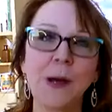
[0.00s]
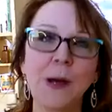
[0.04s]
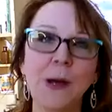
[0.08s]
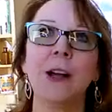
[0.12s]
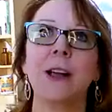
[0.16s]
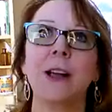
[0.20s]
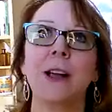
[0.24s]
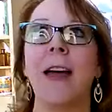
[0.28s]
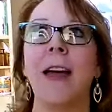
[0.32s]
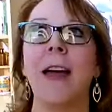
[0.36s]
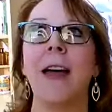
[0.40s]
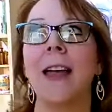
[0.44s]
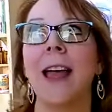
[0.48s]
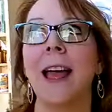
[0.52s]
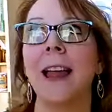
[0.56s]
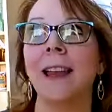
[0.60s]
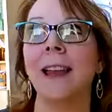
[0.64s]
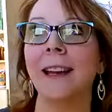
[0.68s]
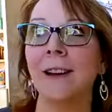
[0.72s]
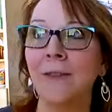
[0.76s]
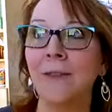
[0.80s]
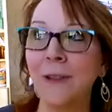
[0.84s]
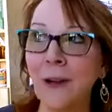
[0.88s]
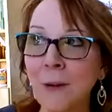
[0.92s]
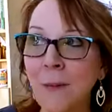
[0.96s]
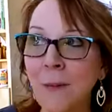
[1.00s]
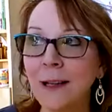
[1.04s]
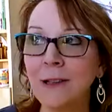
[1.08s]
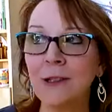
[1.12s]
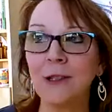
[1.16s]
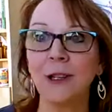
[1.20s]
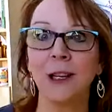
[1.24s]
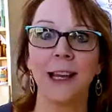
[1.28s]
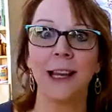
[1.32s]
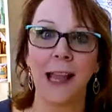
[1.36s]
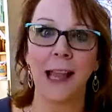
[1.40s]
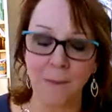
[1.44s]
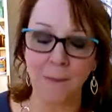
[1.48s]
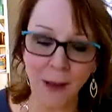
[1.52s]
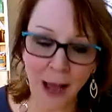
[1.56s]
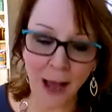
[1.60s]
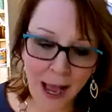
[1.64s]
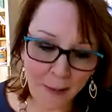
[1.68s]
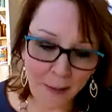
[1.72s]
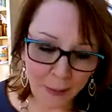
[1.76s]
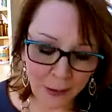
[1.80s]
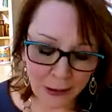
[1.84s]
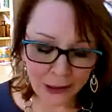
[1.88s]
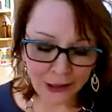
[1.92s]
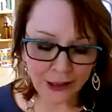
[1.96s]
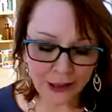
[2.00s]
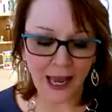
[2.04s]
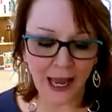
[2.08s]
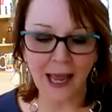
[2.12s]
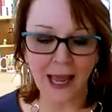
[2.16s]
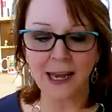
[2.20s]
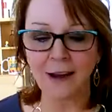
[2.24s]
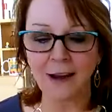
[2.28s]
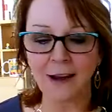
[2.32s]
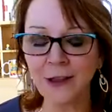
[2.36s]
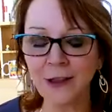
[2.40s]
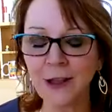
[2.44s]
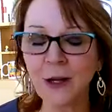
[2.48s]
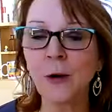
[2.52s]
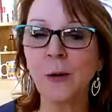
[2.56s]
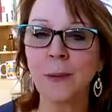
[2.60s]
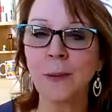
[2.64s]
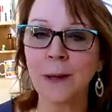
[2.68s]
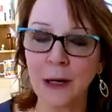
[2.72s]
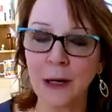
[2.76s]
book and then in a few months you can get my book and everything